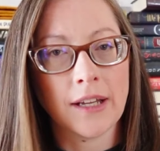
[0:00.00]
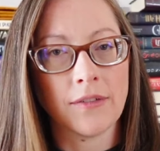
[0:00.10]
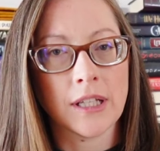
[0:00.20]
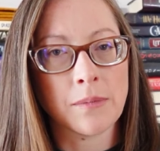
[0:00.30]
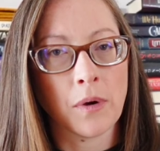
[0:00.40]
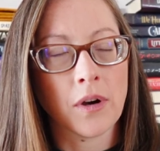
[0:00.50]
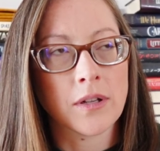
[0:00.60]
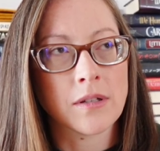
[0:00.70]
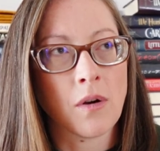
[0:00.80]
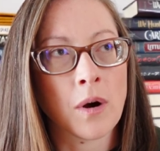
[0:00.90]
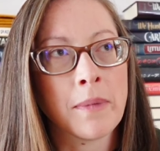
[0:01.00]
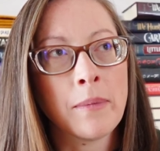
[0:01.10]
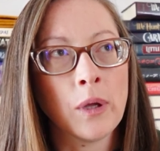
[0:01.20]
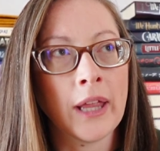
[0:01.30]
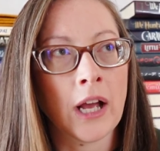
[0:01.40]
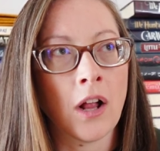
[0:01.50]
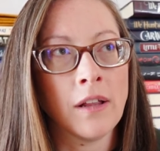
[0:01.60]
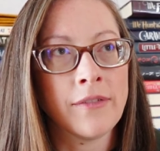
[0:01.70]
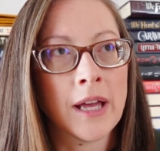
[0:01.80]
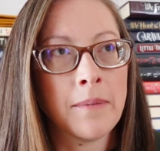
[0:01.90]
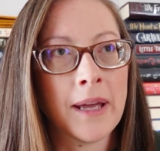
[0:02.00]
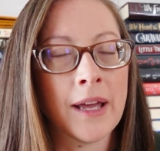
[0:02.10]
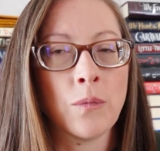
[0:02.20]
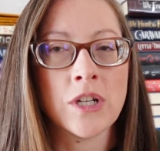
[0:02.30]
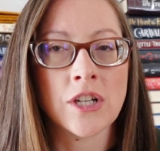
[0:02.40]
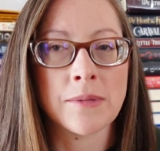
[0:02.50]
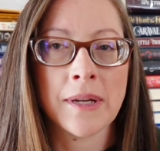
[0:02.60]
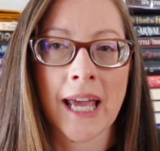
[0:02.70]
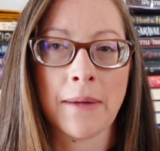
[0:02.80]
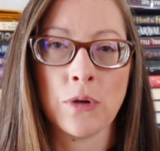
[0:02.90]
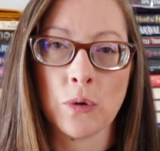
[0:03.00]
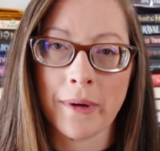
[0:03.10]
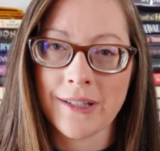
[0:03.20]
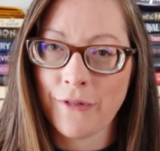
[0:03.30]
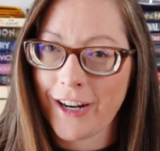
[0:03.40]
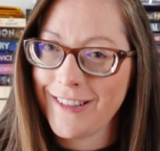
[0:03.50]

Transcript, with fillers: any of these books or maybe you like all of them and we just became new best